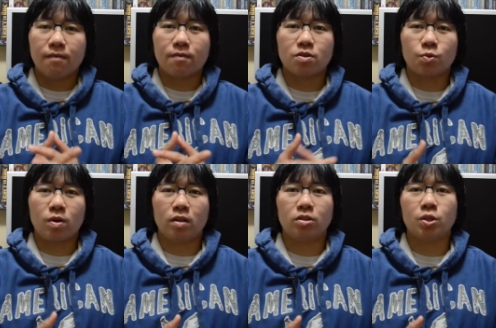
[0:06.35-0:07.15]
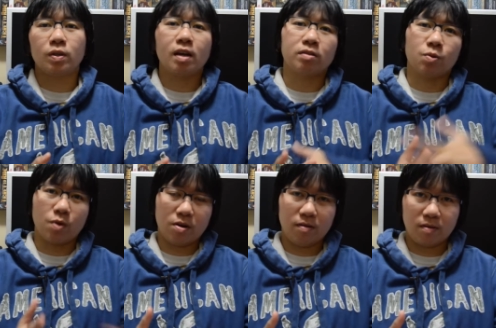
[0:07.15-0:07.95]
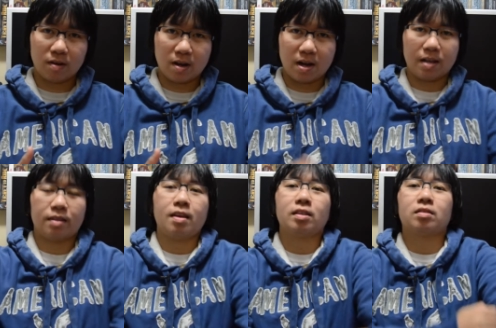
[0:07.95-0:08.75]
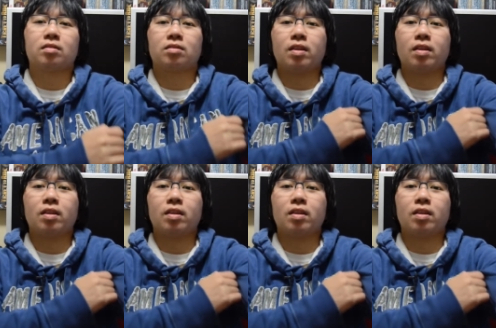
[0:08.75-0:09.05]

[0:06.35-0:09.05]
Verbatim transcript: First one is to announce the winner. Uh, thanks,